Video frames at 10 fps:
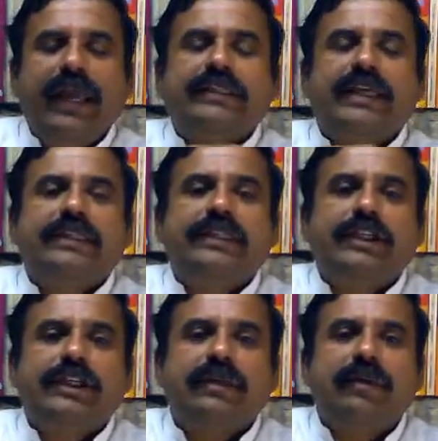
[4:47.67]
When we take
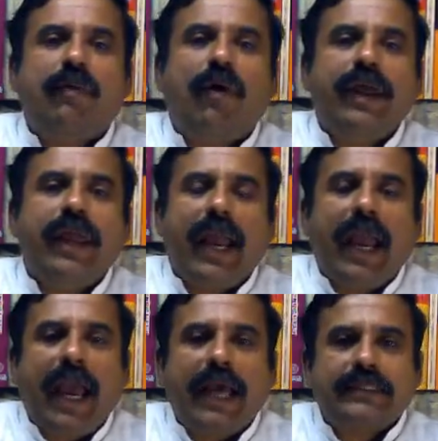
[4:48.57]
sensations of the
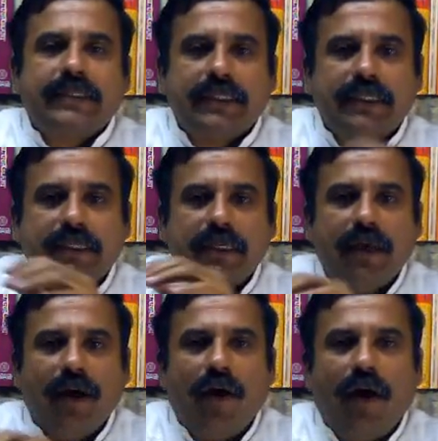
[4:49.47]
body
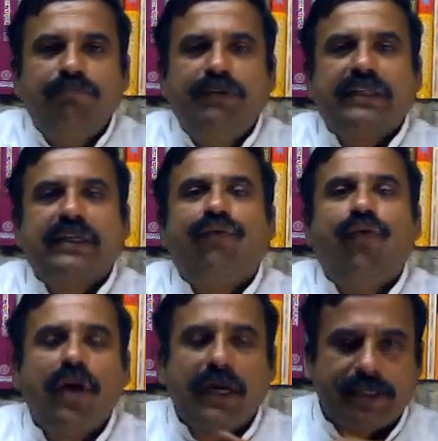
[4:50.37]
as
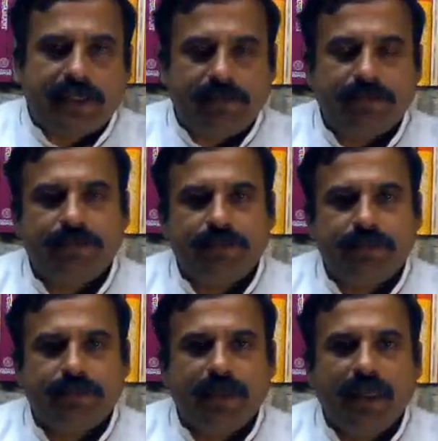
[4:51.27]
object of
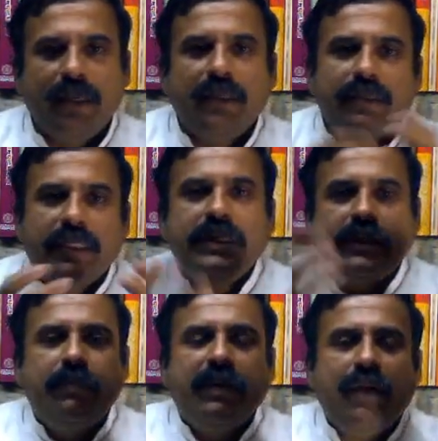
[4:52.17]
focus,
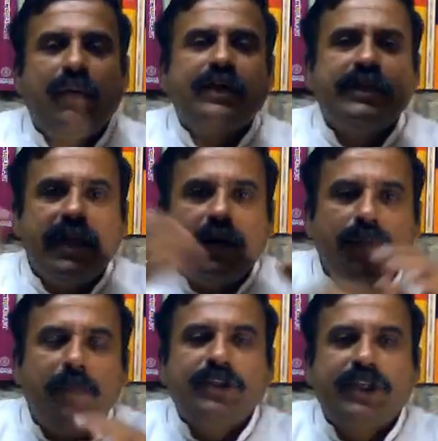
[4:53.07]
this is typically what
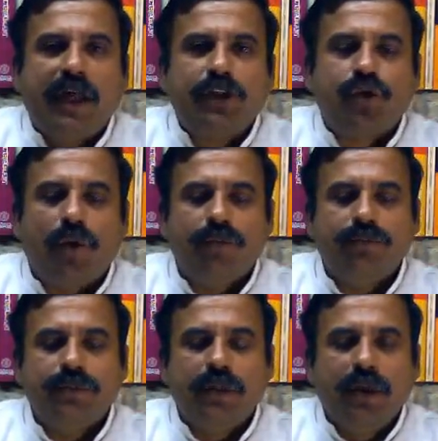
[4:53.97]
is done in Vipassana
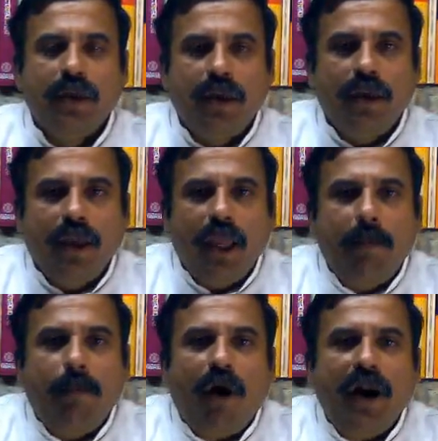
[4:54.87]
also.
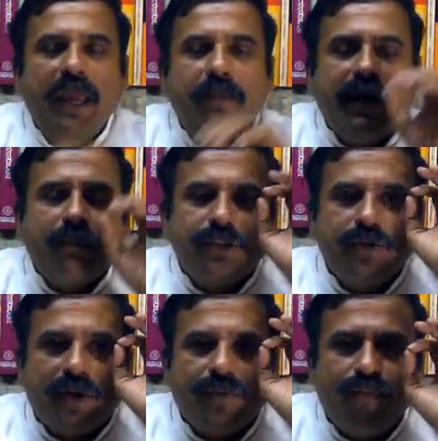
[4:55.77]
A body
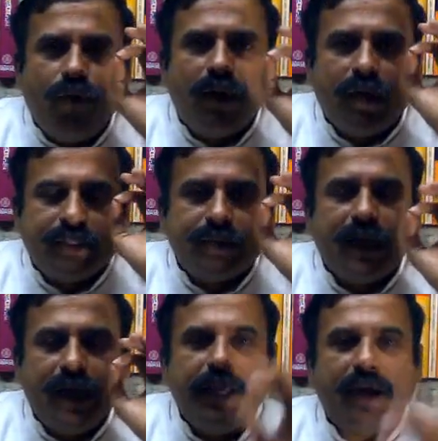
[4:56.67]
becomes your
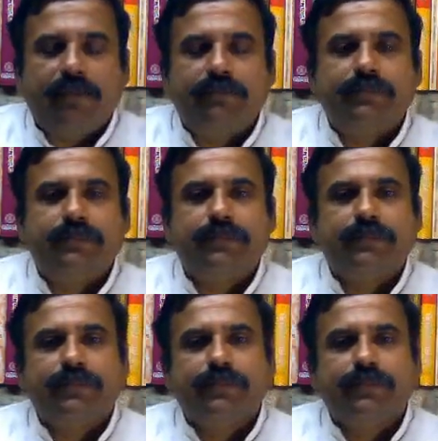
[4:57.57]
focus area.